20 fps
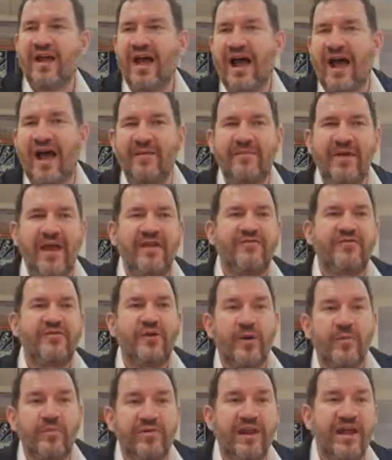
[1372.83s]
I made for
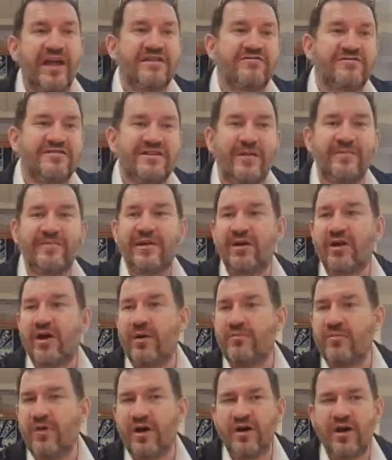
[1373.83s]
you a place. The Samti
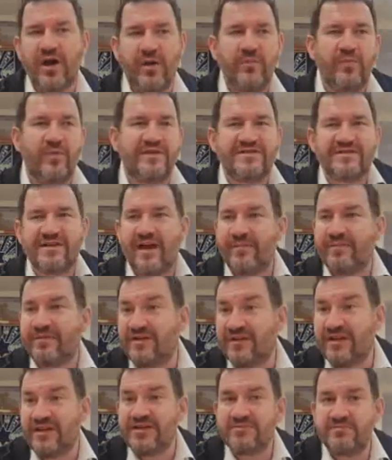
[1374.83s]
lechom makom. What's it come to
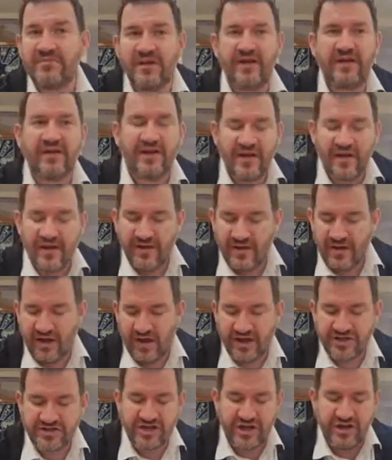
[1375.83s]
teach me?
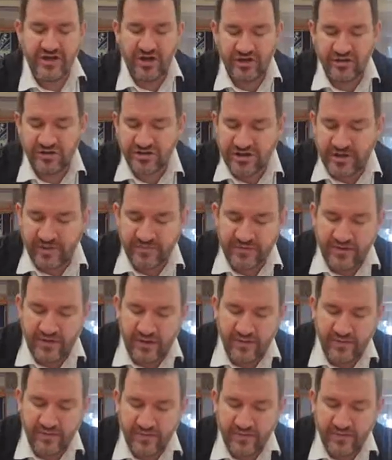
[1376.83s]
Asher yonu shamta.